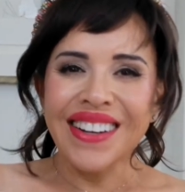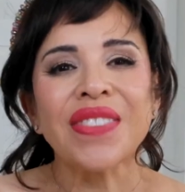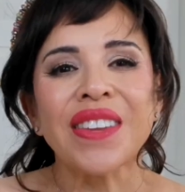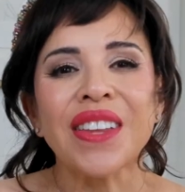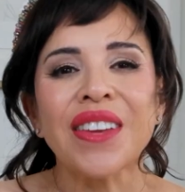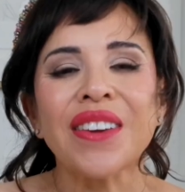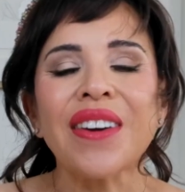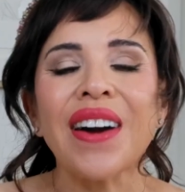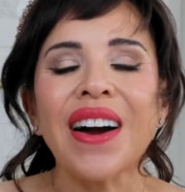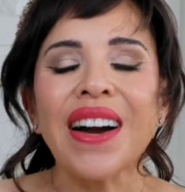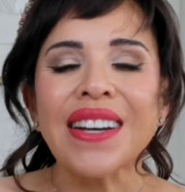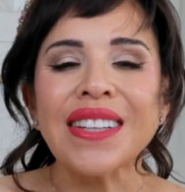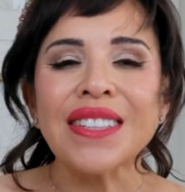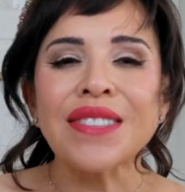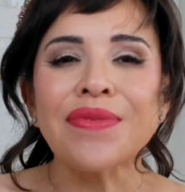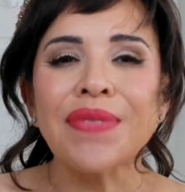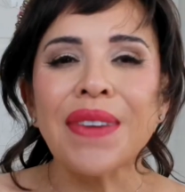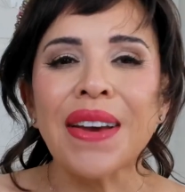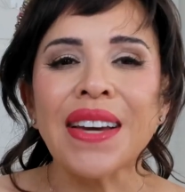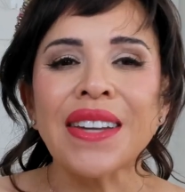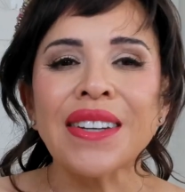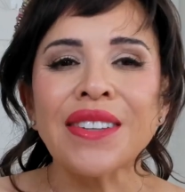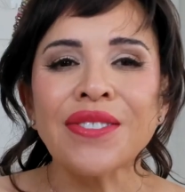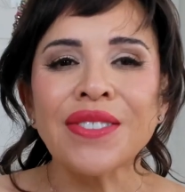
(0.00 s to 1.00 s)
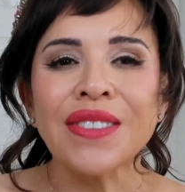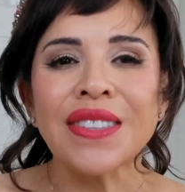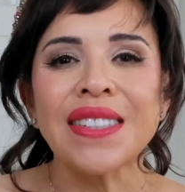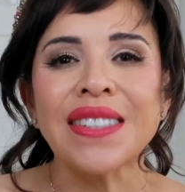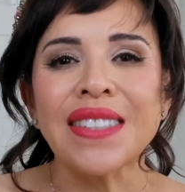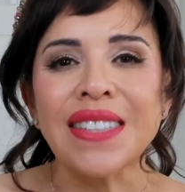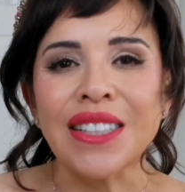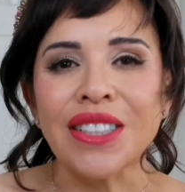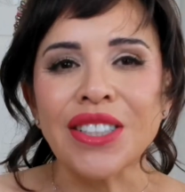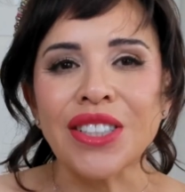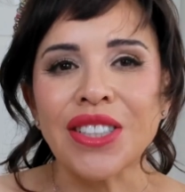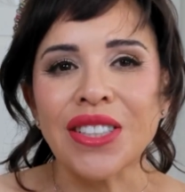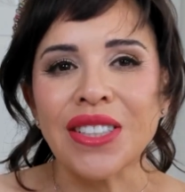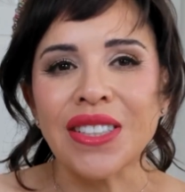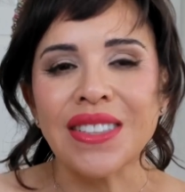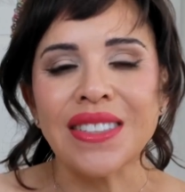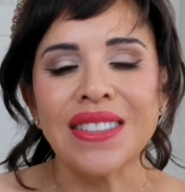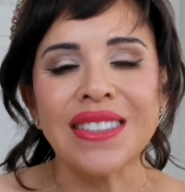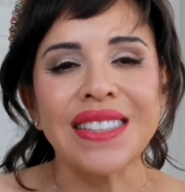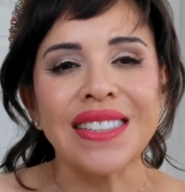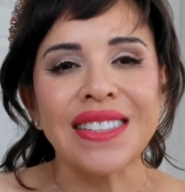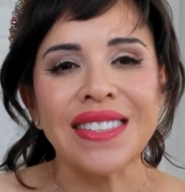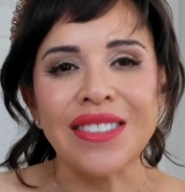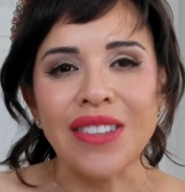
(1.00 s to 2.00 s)
You guys, manifestation
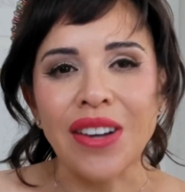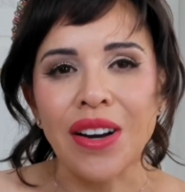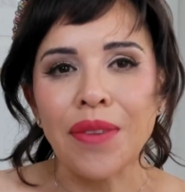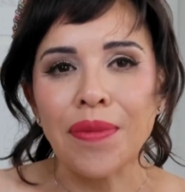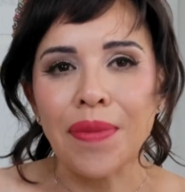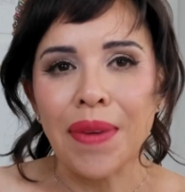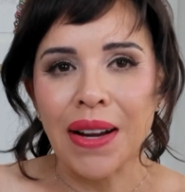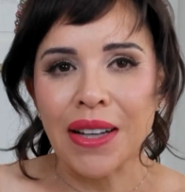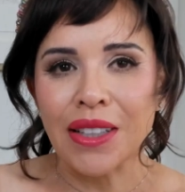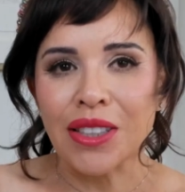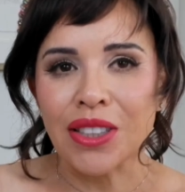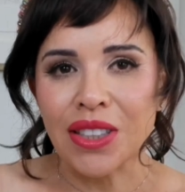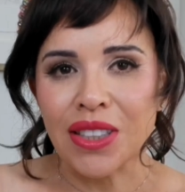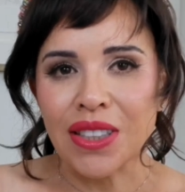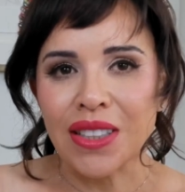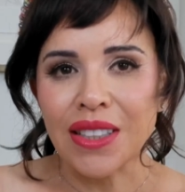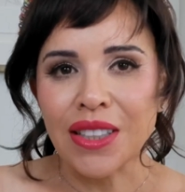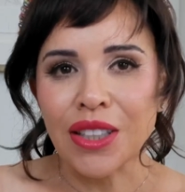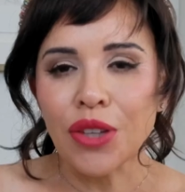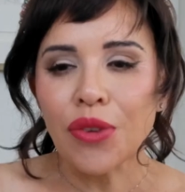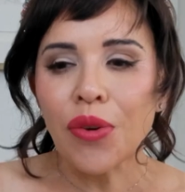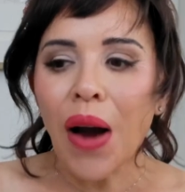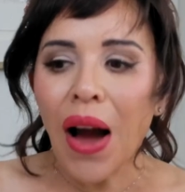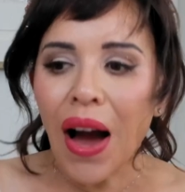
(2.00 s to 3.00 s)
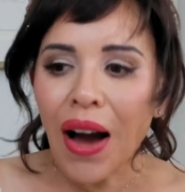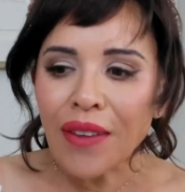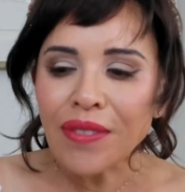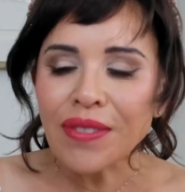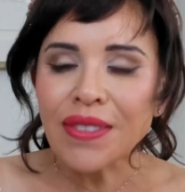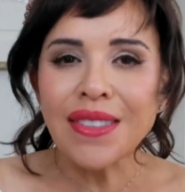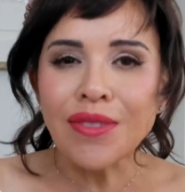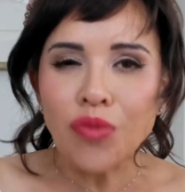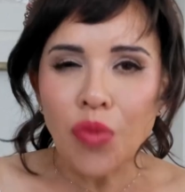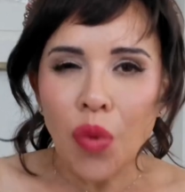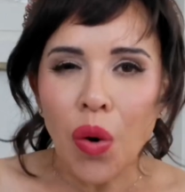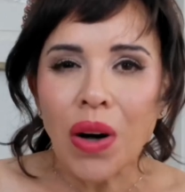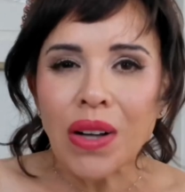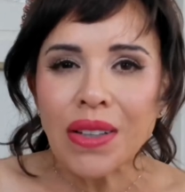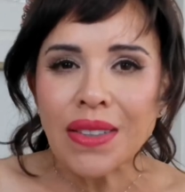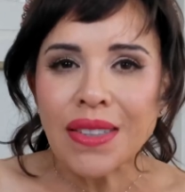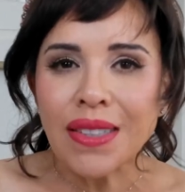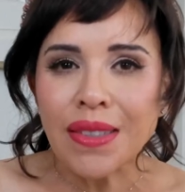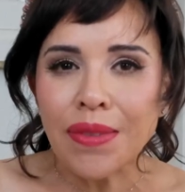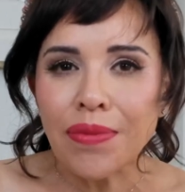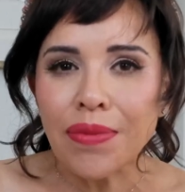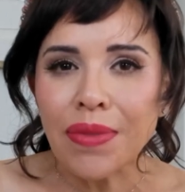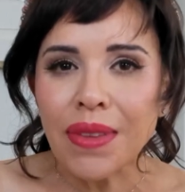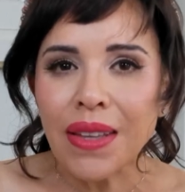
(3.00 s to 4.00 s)
is not magic. You have to want
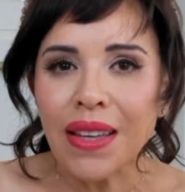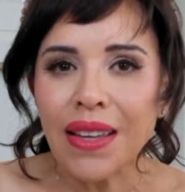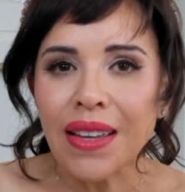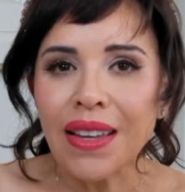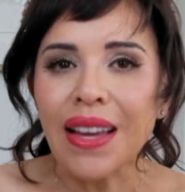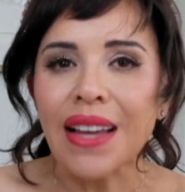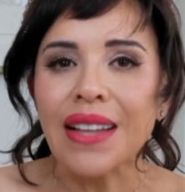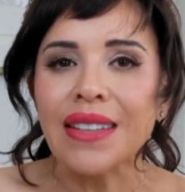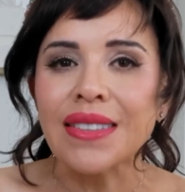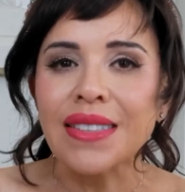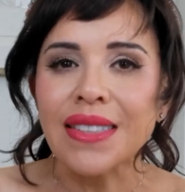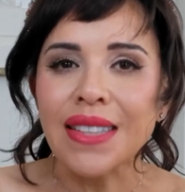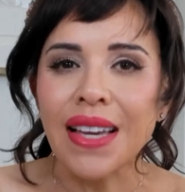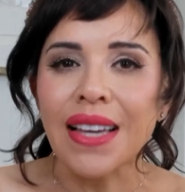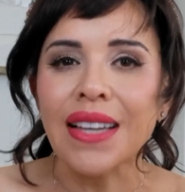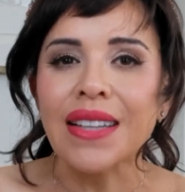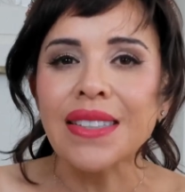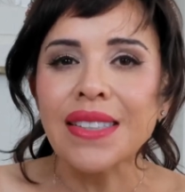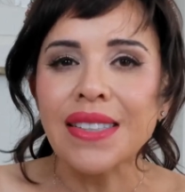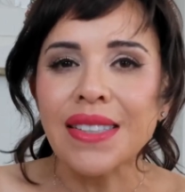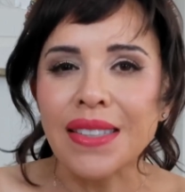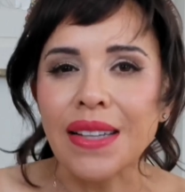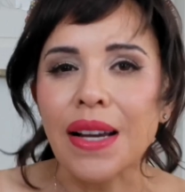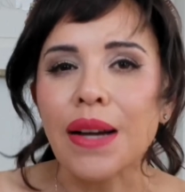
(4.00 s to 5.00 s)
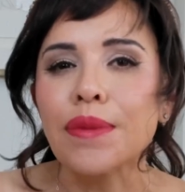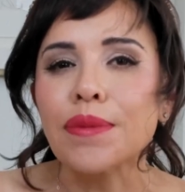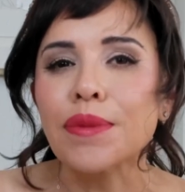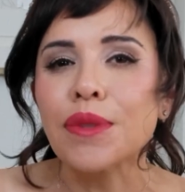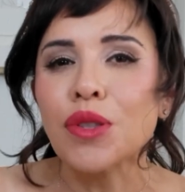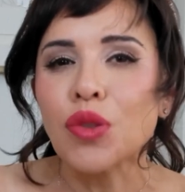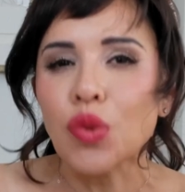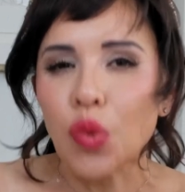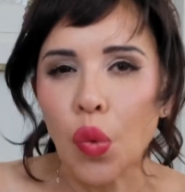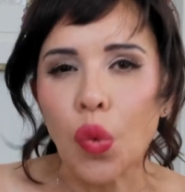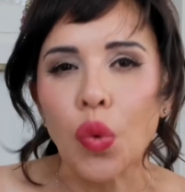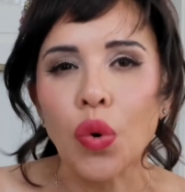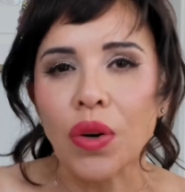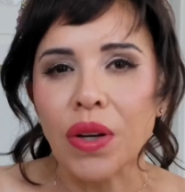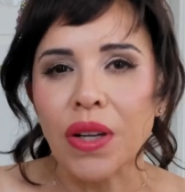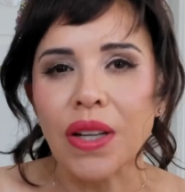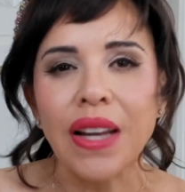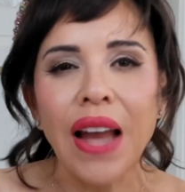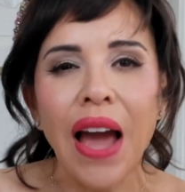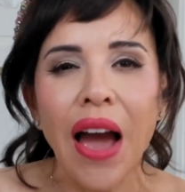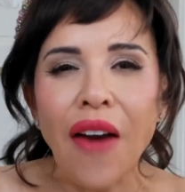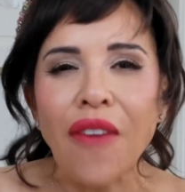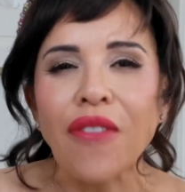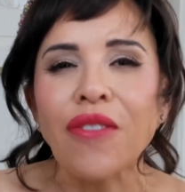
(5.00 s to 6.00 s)
something and take steps toward
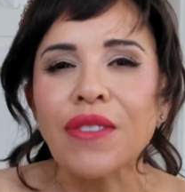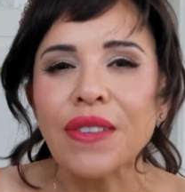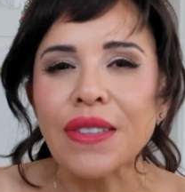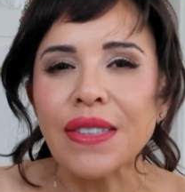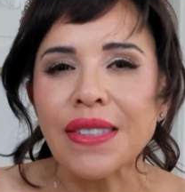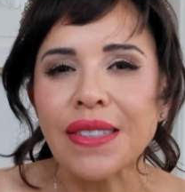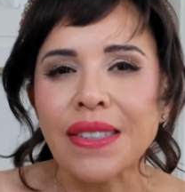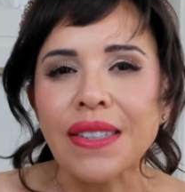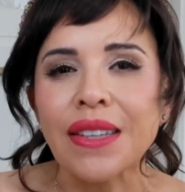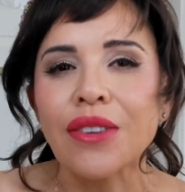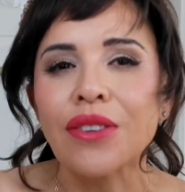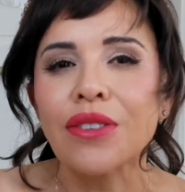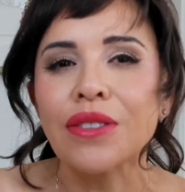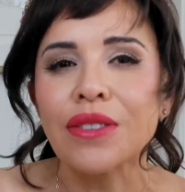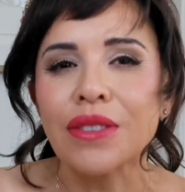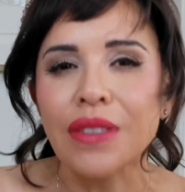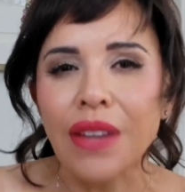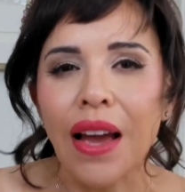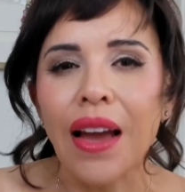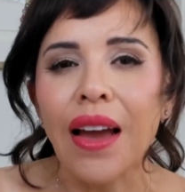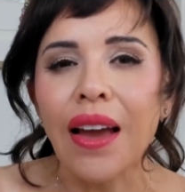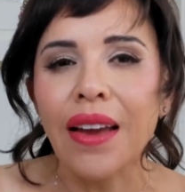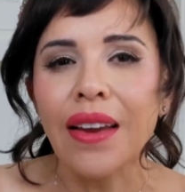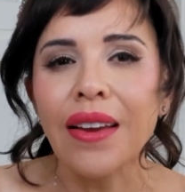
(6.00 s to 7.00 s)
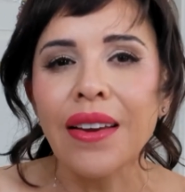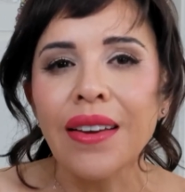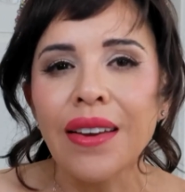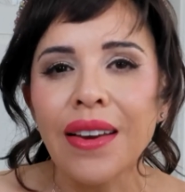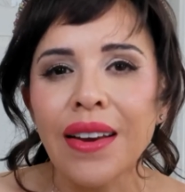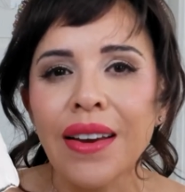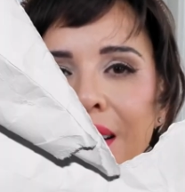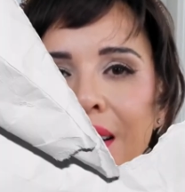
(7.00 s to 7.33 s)
it every single day.